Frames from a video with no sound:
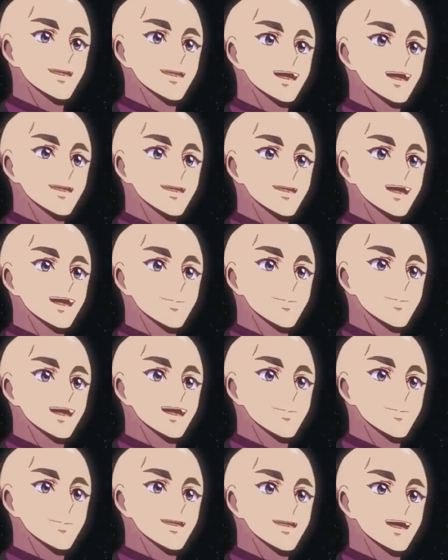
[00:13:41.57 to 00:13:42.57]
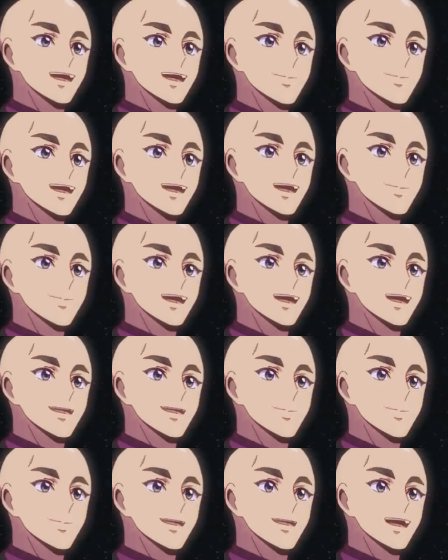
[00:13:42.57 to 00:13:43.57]
what's the point of detaining them if you
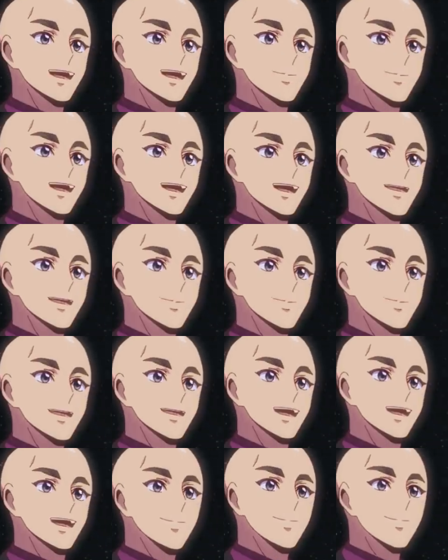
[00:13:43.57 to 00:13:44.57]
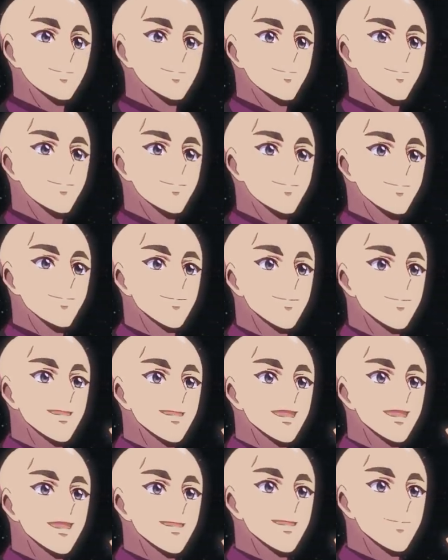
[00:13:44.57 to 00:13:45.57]
can't arrest the boss?
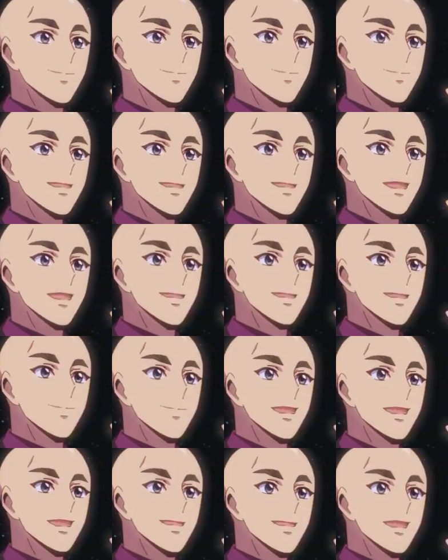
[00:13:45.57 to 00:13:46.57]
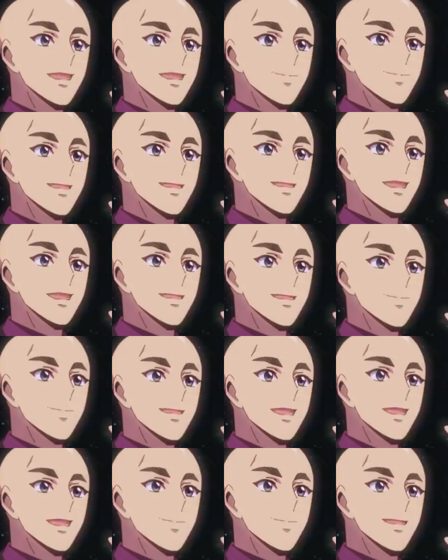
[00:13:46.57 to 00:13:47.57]
See, to kill the snake, you must cut
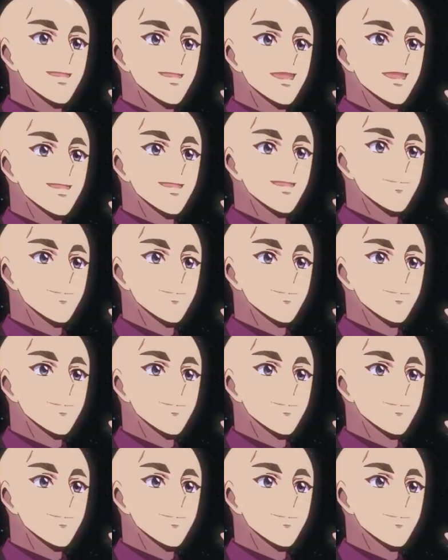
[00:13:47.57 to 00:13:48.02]
off its head.